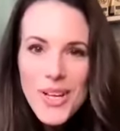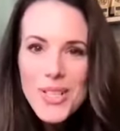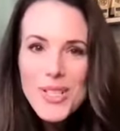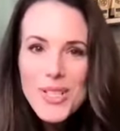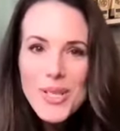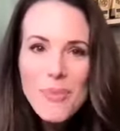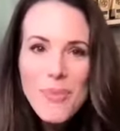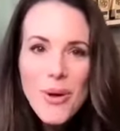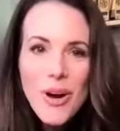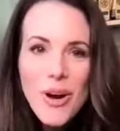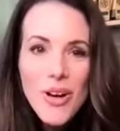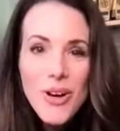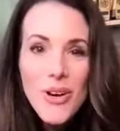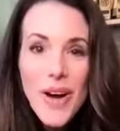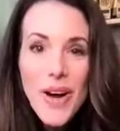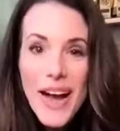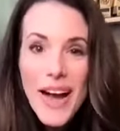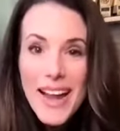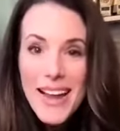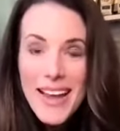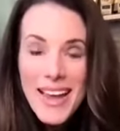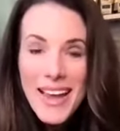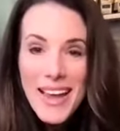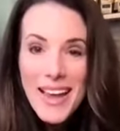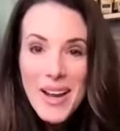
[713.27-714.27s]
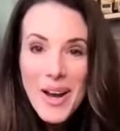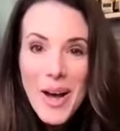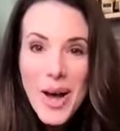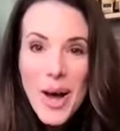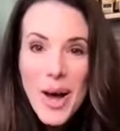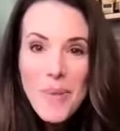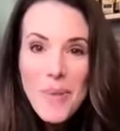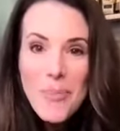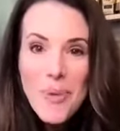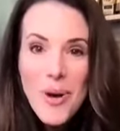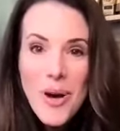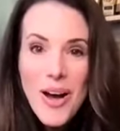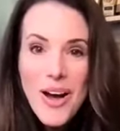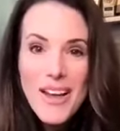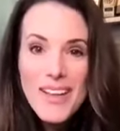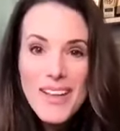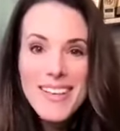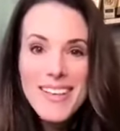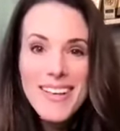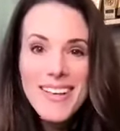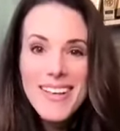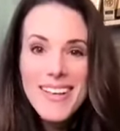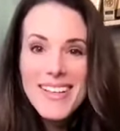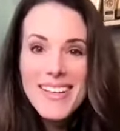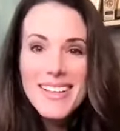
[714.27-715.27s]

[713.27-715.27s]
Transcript: tomorrow, I can't hop on.